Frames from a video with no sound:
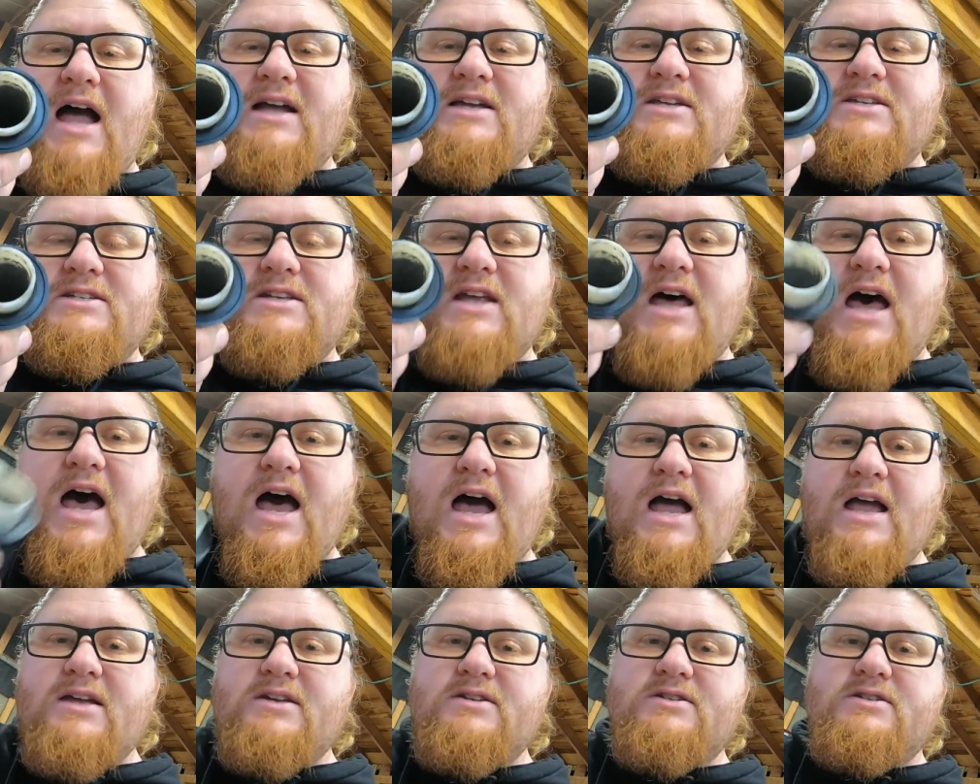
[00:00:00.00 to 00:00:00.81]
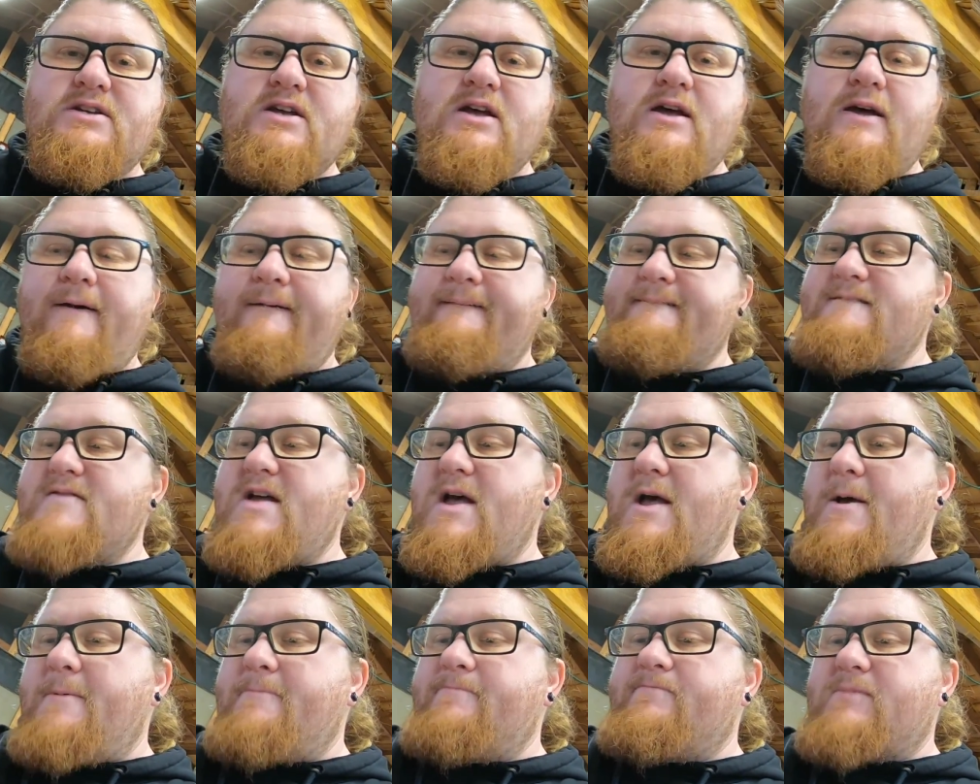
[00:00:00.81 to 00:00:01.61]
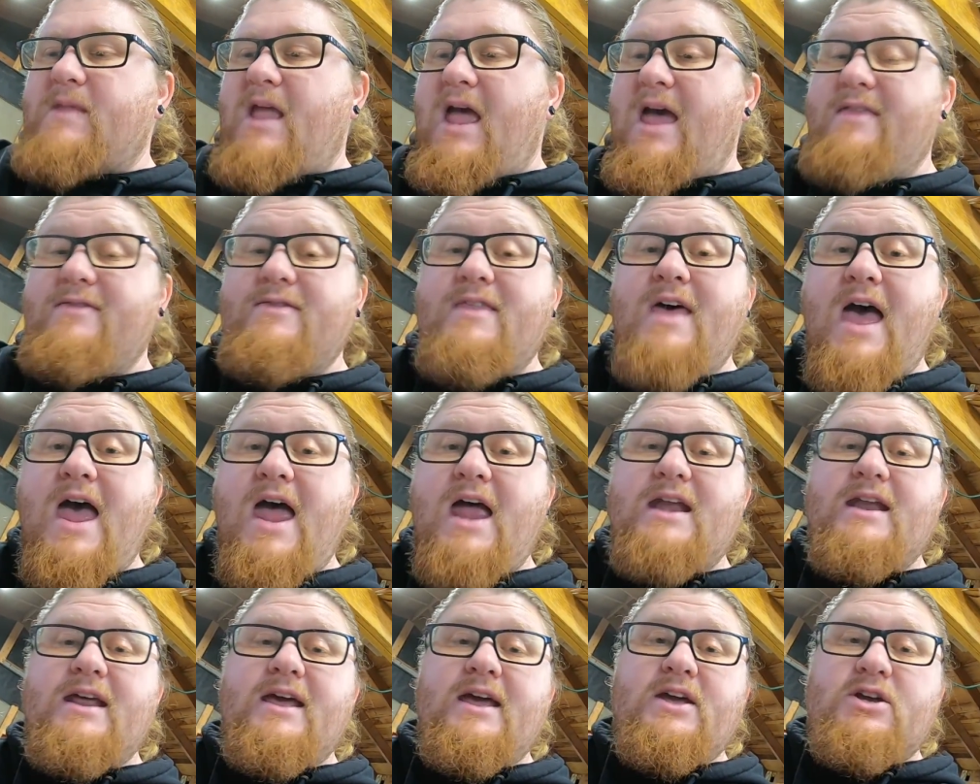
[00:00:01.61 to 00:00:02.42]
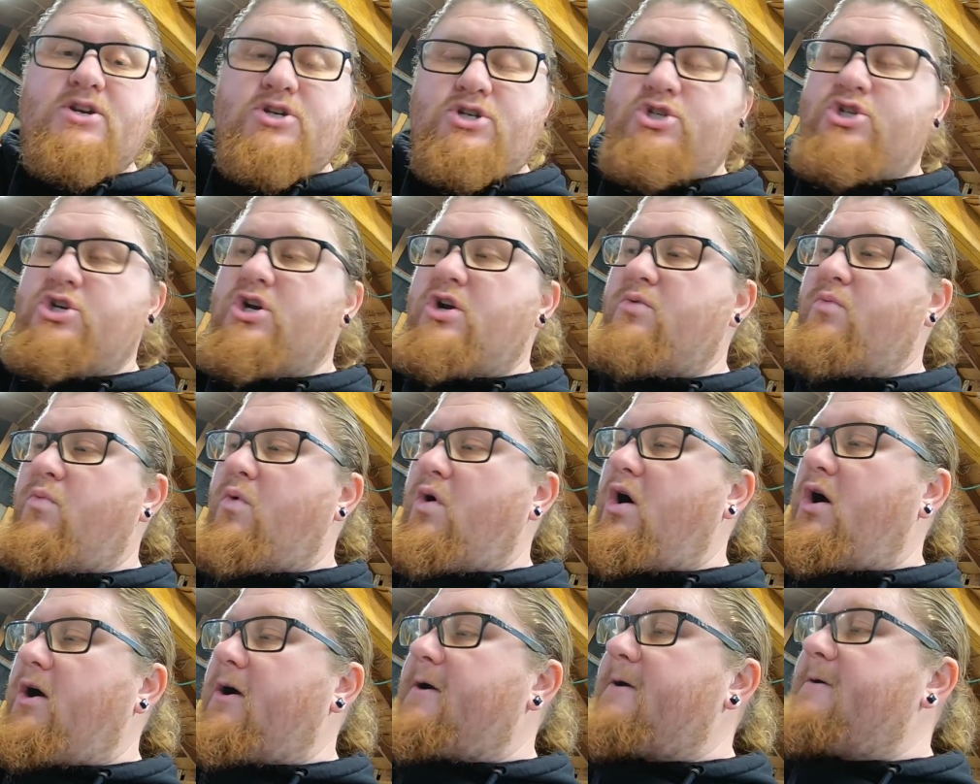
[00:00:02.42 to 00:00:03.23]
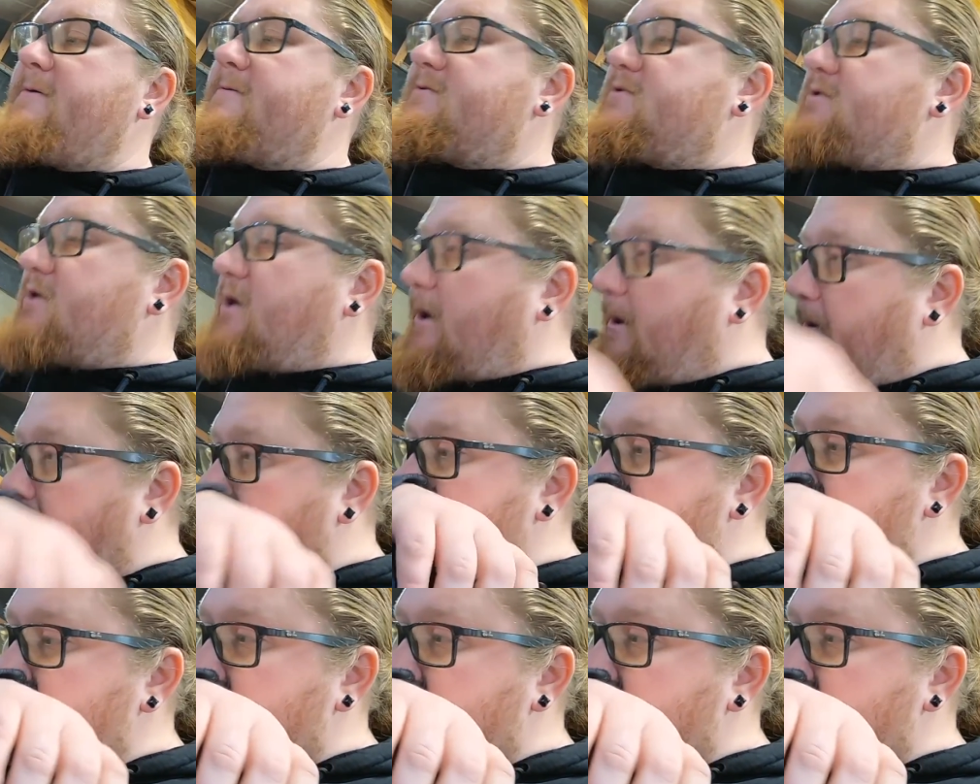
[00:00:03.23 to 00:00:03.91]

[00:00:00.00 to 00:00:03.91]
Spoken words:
size, and then it should work. So